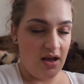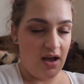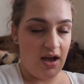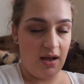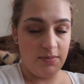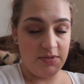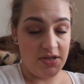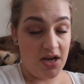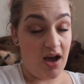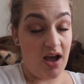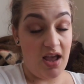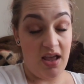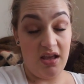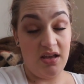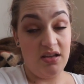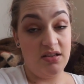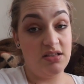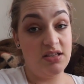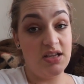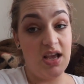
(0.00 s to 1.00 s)
I'm
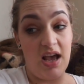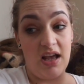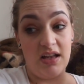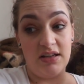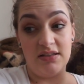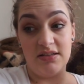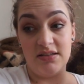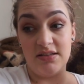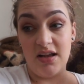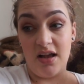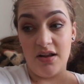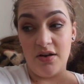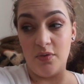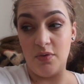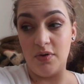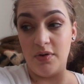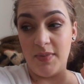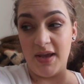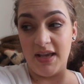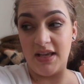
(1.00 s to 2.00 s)
tired and I don't
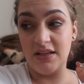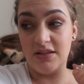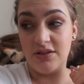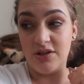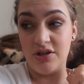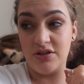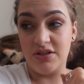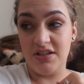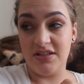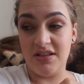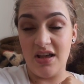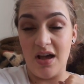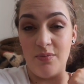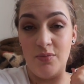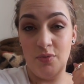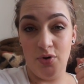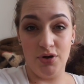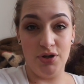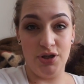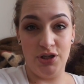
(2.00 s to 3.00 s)
want to make excuses that I'm
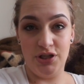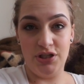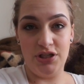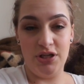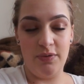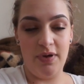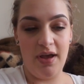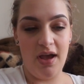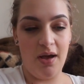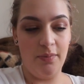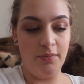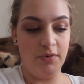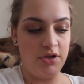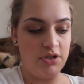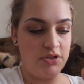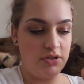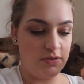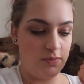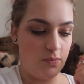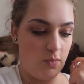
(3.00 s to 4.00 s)
not going to do it, I'm going to
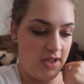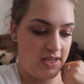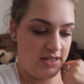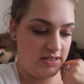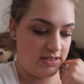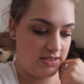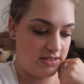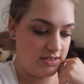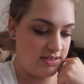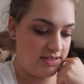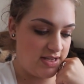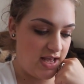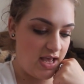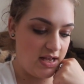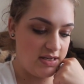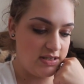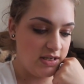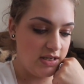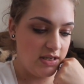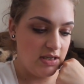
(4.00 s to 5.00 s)
do some weights
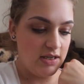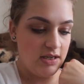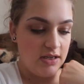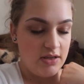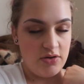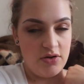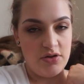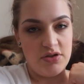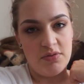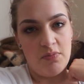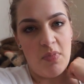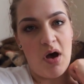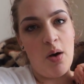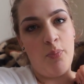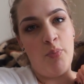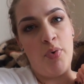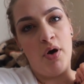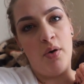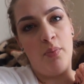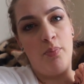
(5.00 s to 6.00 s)
instead and do some
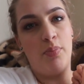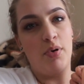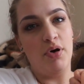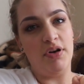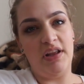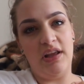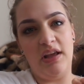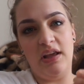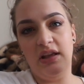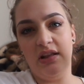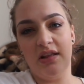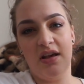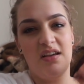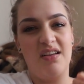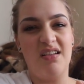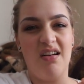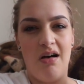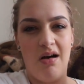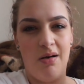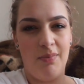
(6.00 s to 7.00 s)
upper body,
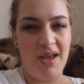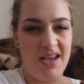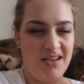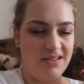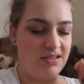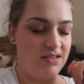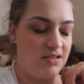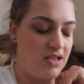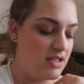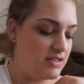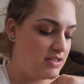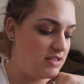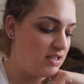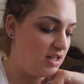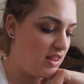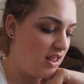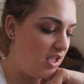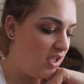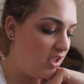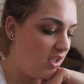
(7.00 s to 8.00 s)
like arm exercises, I
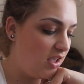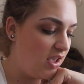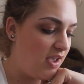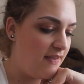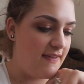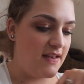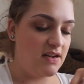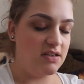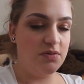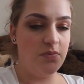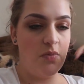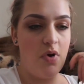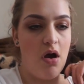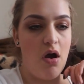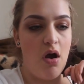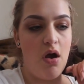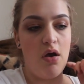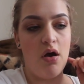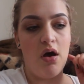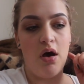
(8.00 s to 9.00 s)
think. And then
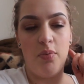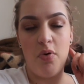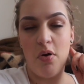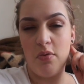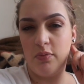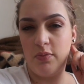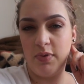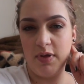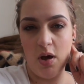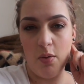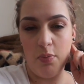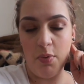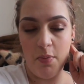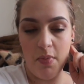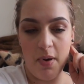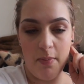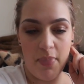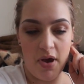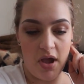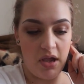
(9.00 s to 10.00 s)
tomorrow I'll probably hop on
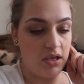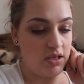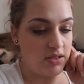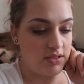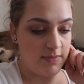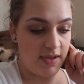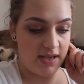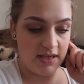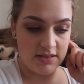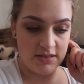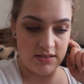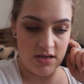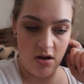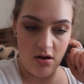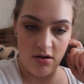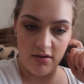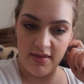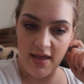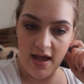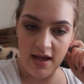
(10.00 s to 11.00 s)
my bike and make a start
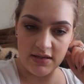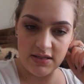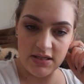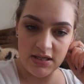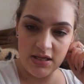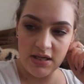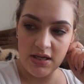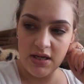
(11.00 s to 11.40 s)
on that.